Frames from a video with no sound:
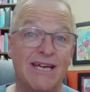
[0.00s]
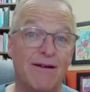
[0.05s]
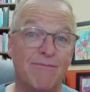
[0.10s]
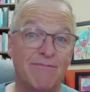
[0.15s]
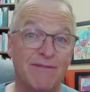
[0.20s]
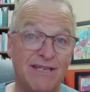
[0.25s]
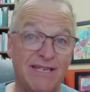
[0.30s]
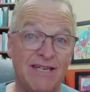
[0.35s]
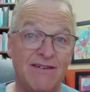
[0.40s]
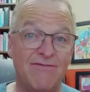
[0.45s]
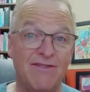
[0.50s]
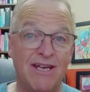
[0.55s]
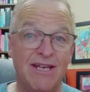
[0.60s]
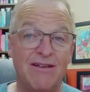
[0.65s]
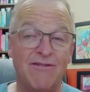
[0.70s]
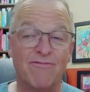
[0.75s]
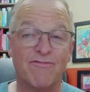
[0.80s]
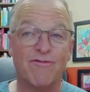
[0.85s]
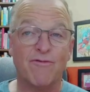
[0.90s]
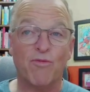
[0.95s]
I'm
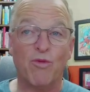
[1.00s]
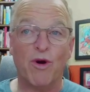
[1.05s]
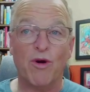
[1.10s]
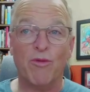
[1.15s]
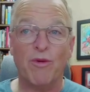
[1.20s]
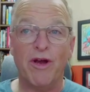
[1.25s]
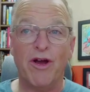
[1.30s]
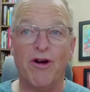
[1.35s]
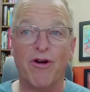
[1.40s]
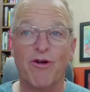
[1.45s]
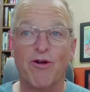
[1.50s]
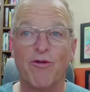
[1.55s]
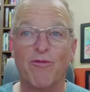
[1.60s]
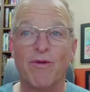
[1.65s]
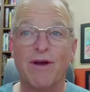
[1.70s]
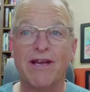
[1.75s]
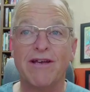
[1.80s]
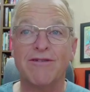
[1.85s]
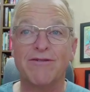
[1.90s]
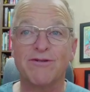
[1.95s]
deviating from where we are in our
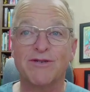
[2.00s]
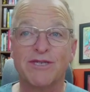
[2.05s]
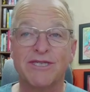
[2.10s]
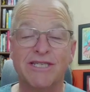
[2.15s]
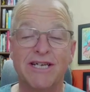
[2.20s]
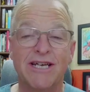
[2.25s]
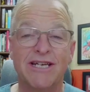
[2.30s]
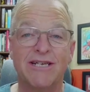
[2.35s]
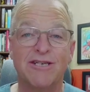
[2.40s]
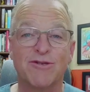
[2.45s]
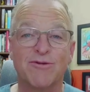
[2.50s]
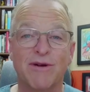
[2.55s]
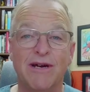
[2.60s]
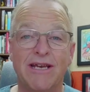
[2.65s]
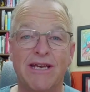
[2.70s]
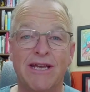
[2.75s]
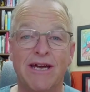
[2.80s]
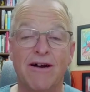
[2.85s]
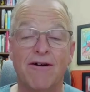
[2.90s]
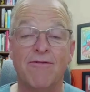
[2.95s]
regular studies
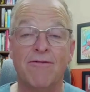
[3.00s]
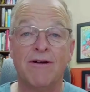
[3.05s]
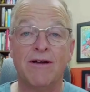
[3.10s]
right now,